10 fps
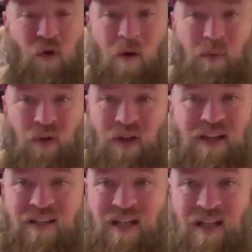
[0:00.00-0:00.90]
for a
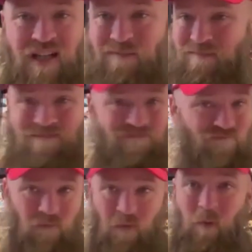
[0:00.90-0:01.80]
plane ticket,
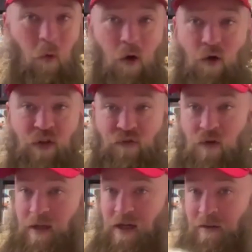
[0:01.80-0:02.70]
worth it for
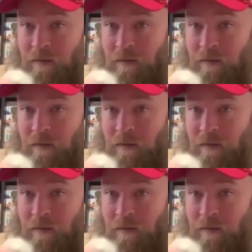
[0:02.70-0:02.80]
me.